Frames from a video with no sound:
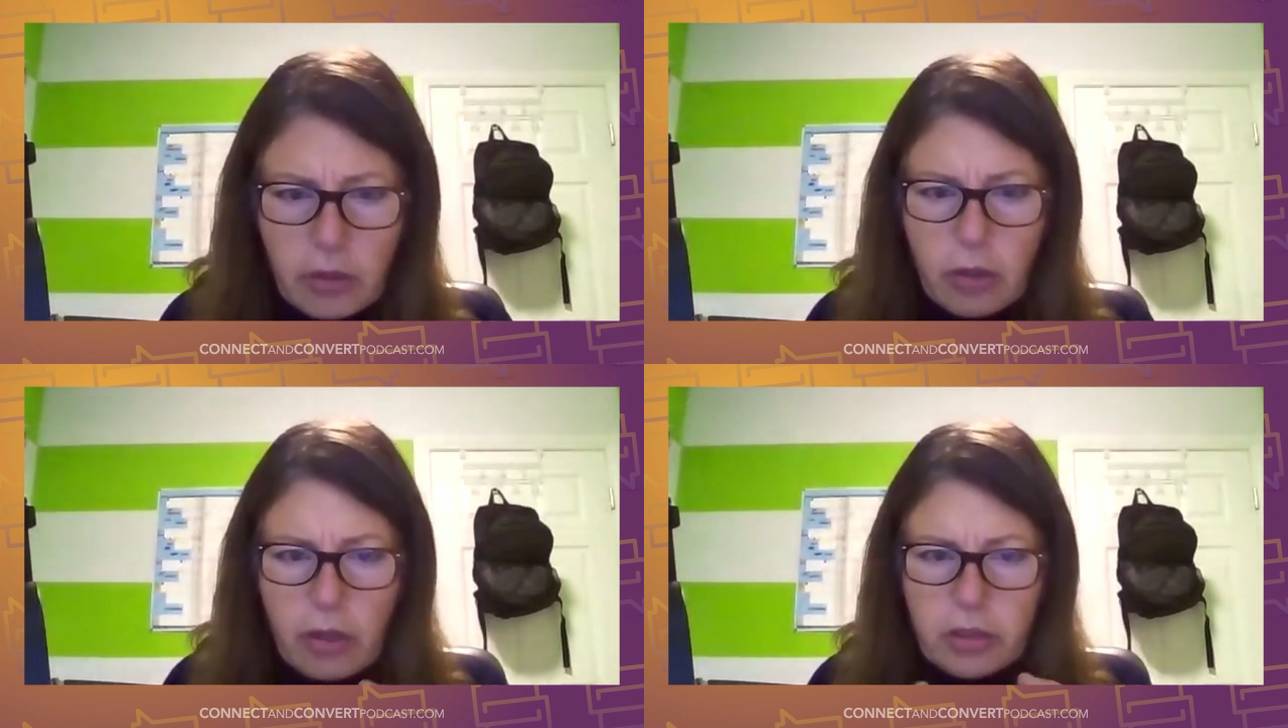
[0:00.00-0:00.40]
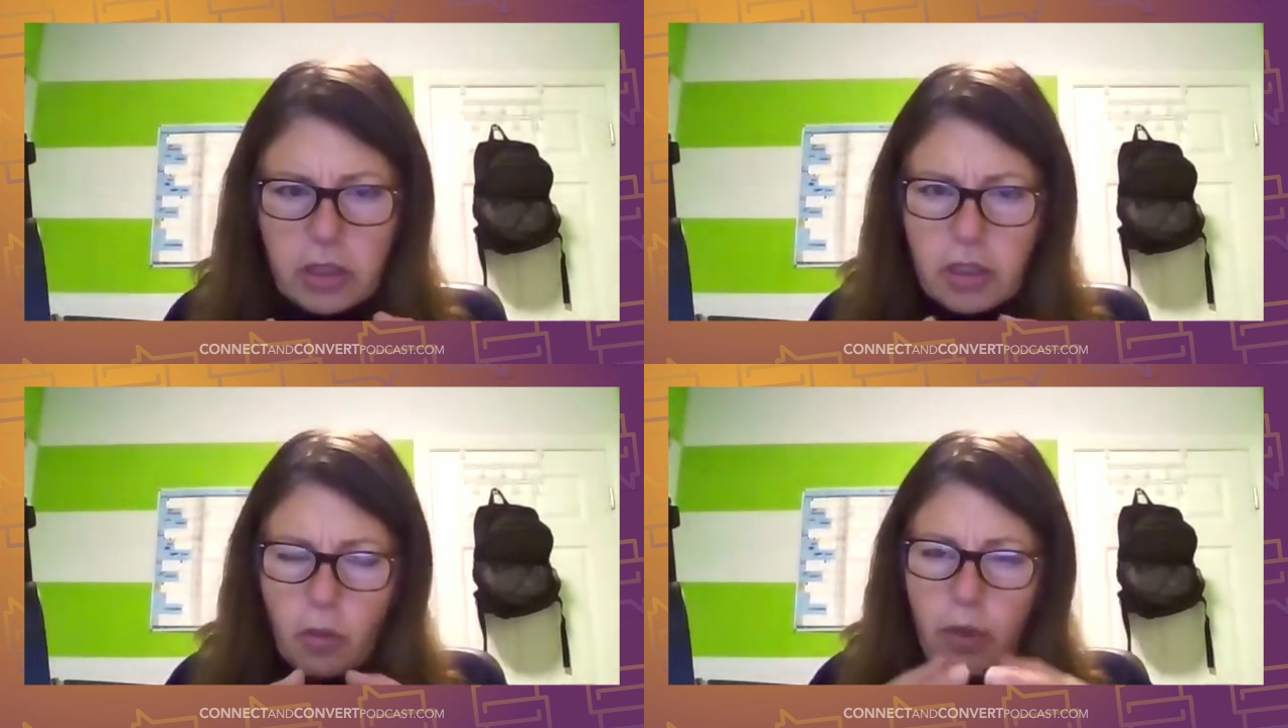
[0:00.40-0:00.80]
not
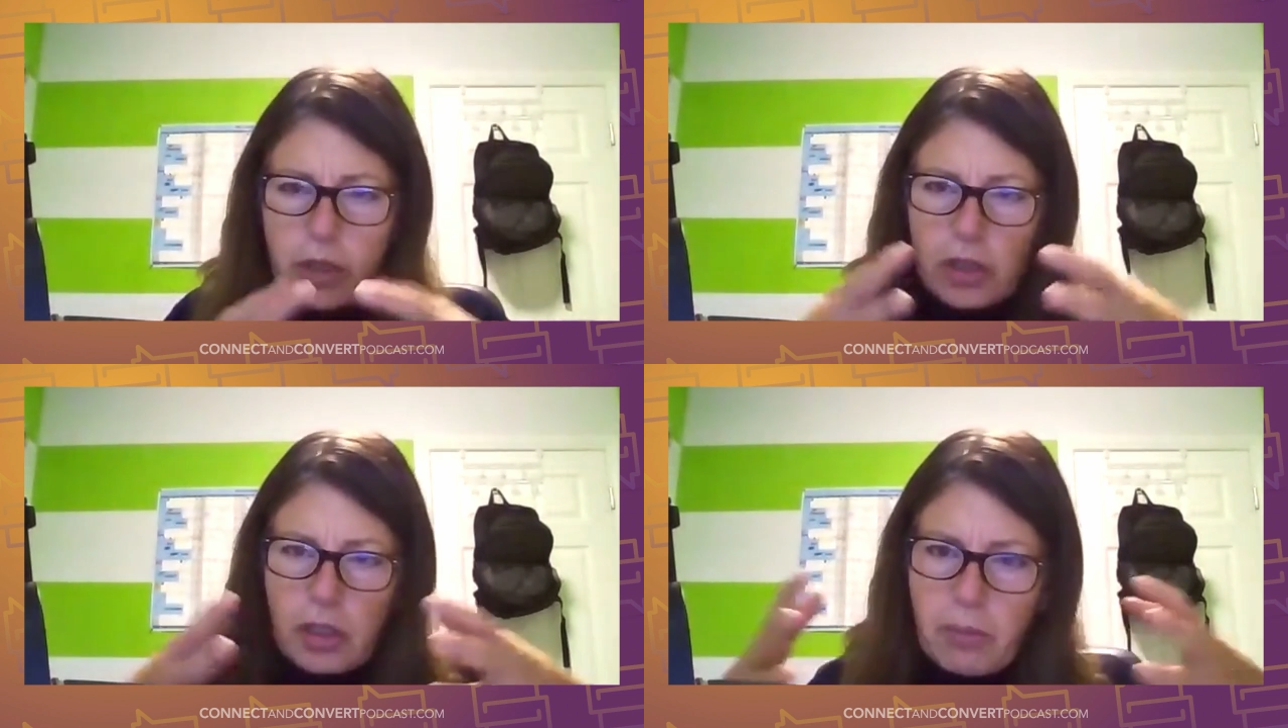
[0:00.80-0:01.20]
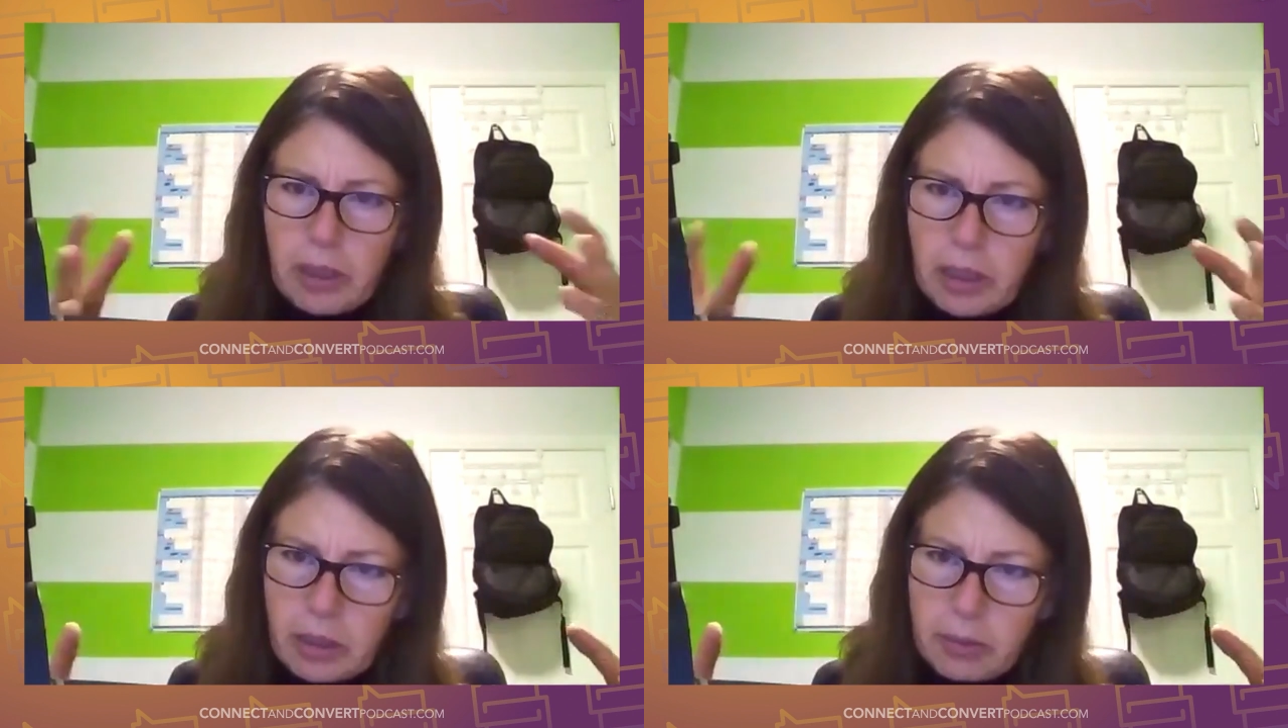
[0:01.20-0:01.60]
just the question,
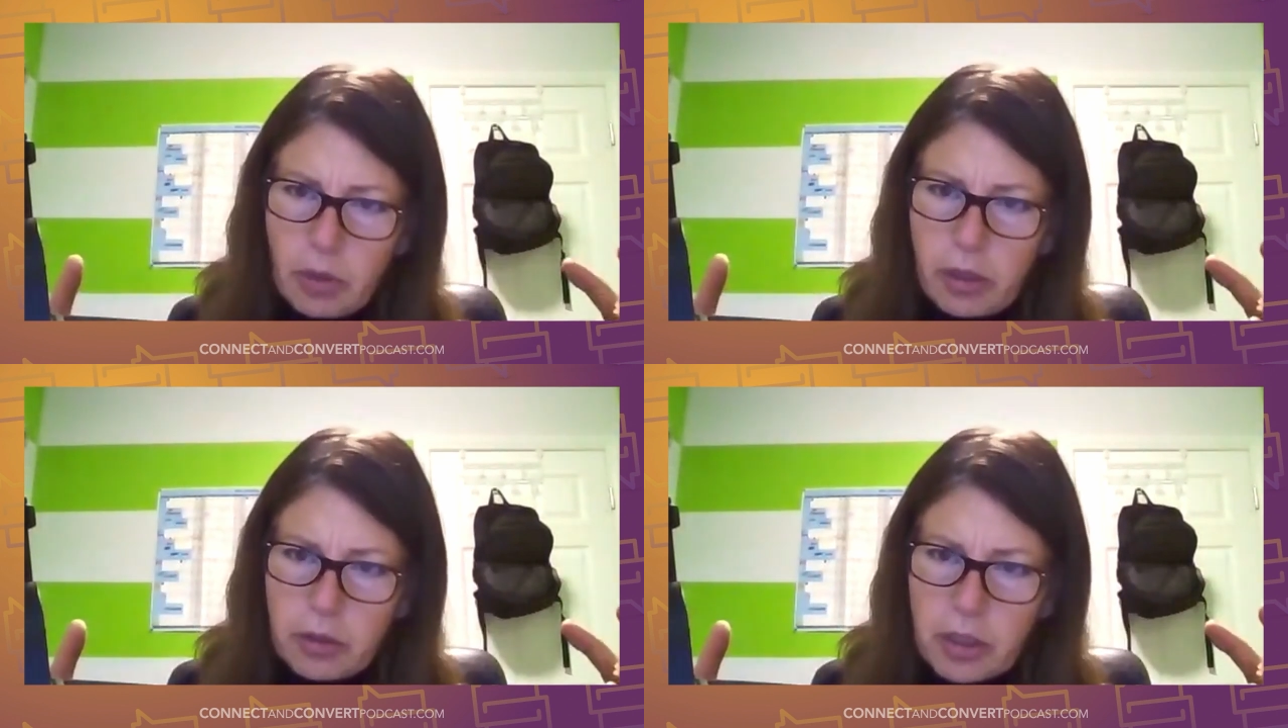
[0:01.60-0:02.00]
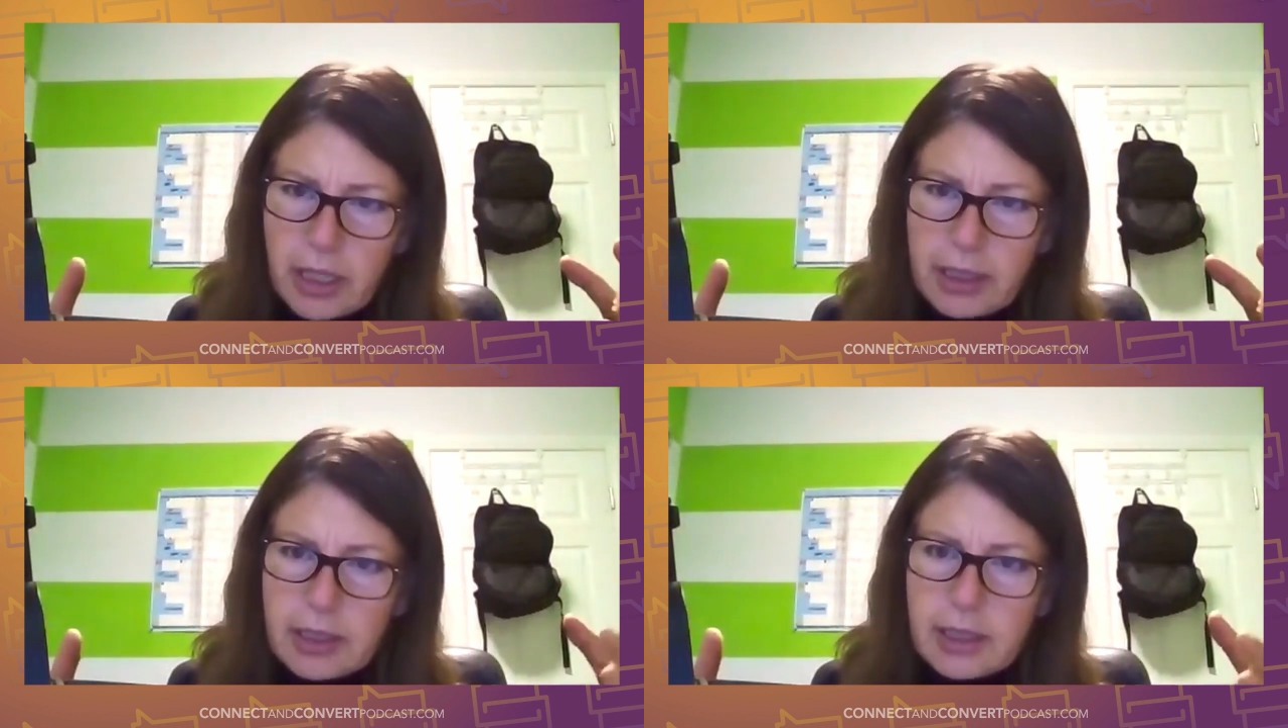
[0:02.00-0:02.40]
but in the broader
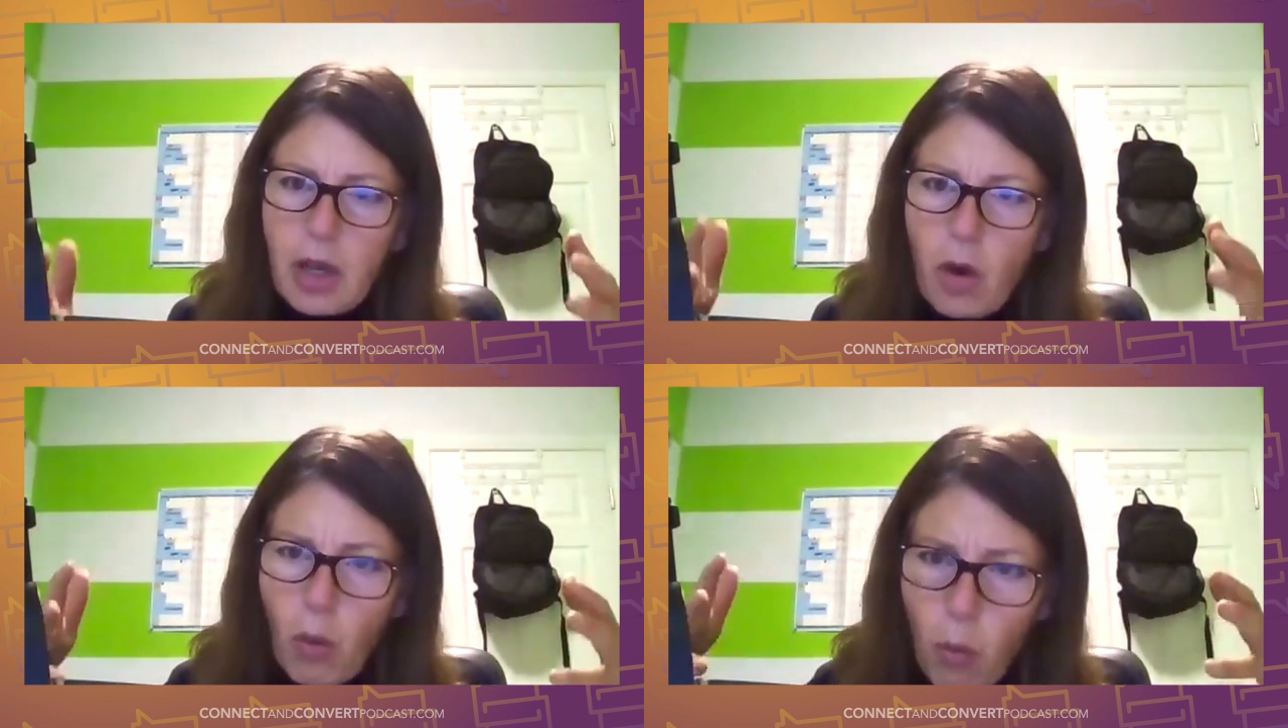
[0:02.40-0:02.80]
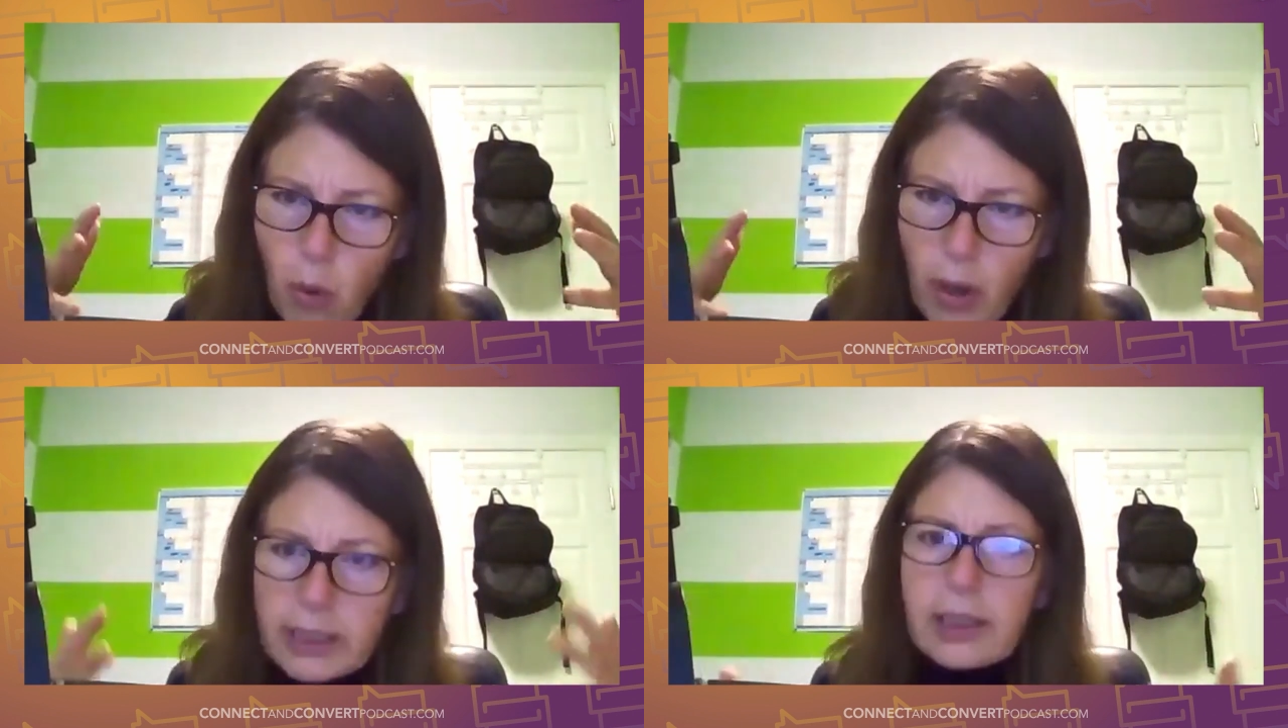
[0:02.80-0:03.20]
sense,
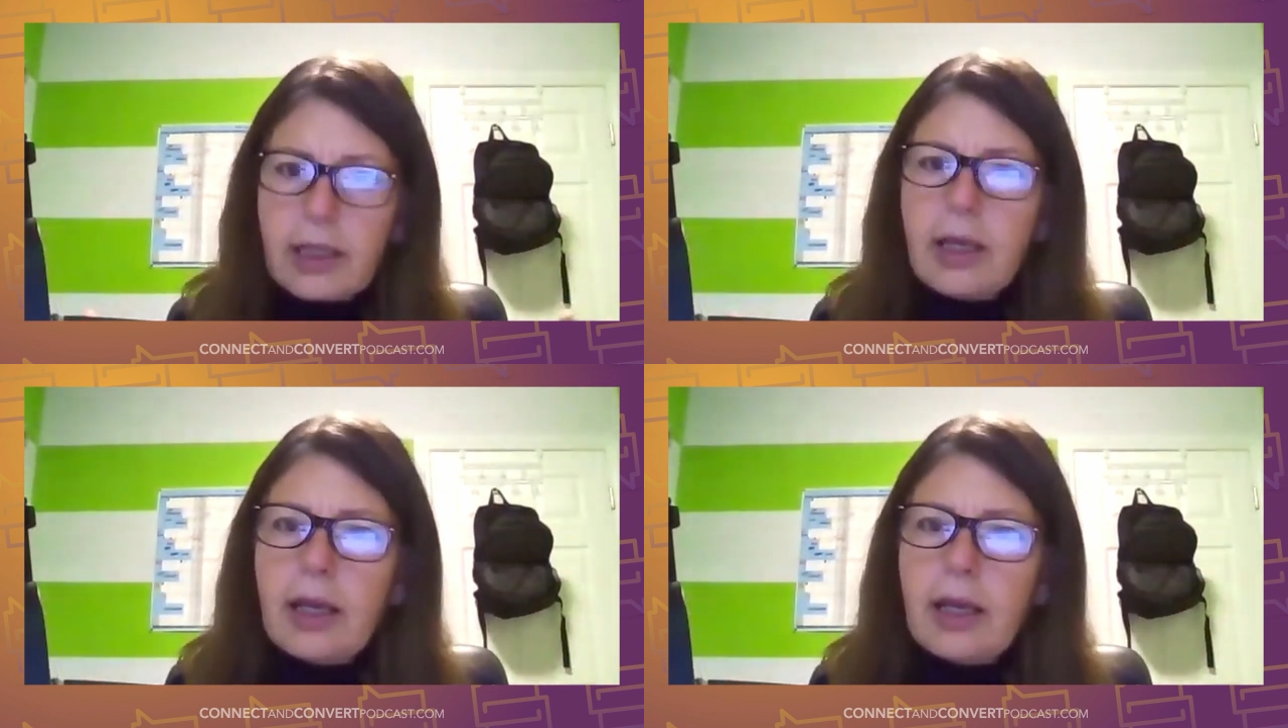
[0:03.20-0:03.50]
what